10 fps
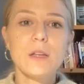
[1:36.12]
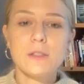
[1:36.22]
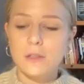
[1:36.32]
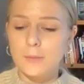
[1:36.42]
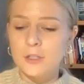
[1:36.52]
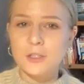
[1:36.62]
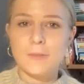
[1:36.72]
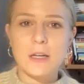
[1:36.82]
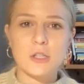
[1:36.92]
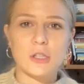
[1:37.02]
So let me just
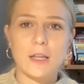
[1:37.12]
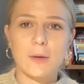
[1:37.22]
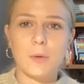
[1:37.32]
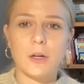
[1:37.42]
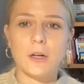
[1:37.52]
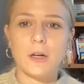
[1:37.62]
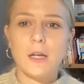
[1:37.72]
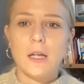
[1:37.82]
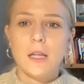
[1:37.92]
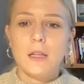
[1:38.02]
make sure that we're
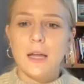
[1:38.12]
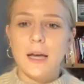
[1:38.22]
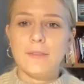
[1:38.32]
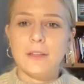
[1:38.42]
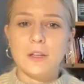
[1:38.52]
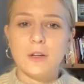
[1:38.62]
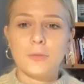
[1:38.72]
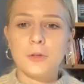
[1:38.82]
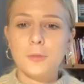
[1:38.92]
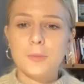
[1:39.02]
live in the
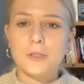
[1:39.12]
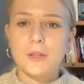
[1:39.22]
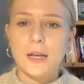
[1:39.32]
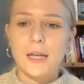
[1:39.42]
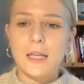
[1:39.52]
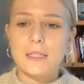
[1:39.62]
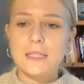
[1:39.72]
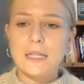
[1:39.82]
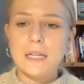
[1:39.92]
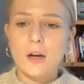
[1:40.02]
group so that I can
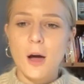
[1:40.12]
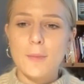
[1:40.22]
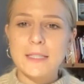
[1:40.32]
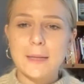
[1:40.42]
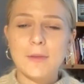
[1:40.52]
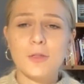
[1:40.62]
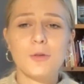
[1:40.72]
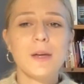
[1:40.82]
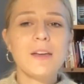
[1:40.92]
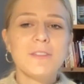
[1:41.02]
see any comments coming
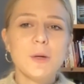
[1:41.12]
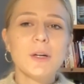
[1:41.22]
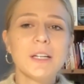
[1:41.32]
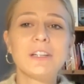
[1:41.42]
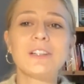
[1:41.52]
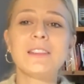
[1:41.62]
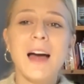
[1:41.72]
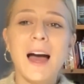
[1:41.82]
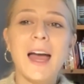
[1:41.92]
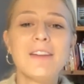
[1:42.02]
through. If you are here
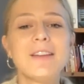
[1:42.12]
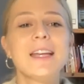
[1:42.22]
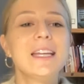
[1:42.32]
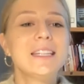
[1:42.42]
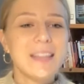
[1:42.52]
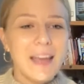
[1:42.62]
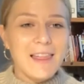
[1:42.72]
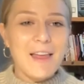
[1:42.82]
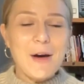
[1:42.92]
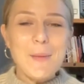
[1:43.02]
live, say
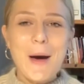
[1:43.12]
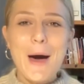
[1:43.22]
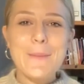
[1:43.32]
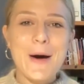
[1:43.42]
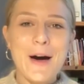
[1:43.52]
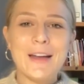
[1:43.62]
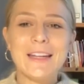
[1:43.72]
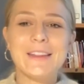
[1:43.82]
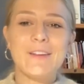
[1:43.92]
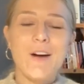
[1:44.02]
hello, hop on
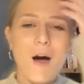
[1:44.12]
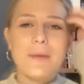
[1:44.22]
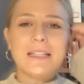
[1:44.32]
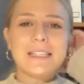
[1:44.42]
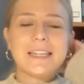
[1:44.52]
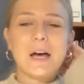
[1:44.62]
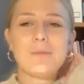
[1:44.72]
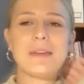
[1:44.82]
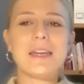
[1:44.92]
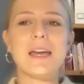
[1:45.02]
in the comments, tell
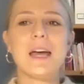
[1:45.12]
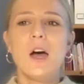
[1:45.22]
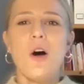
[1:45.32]
me